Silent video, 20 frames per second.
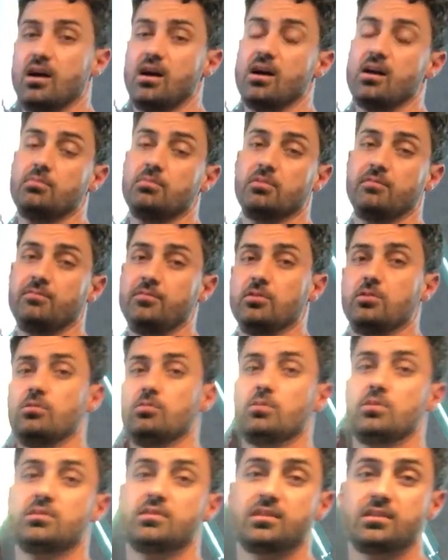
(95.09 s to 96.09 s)
Uh, but if you
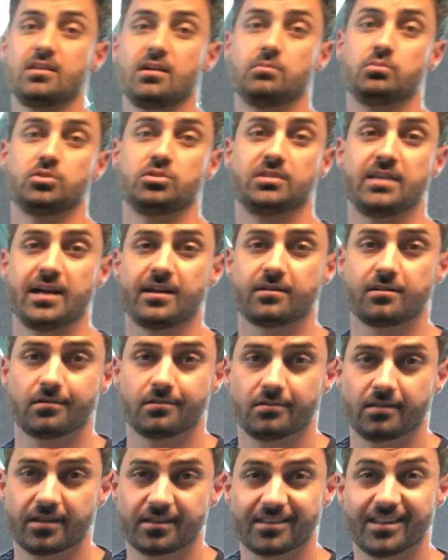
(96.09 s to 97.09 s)
don't want the double
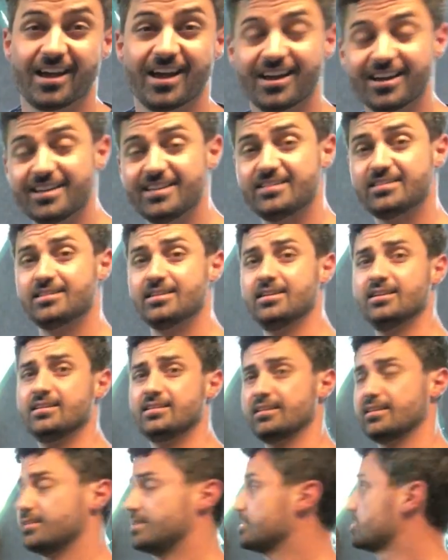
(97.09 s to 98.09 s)
decker, like the height
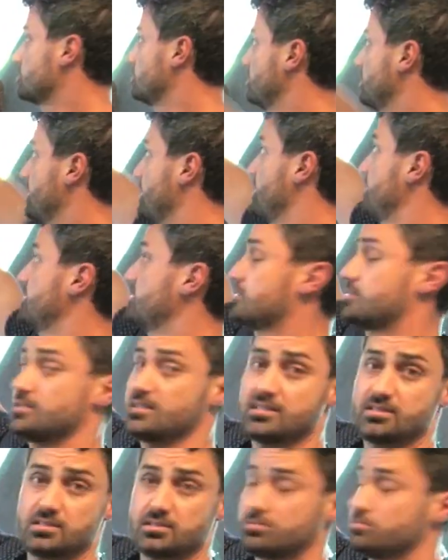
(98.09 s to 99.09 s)
that this one has, because
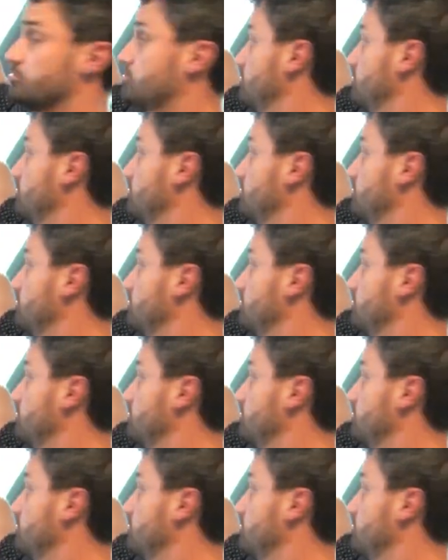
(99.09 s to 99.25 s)
that's,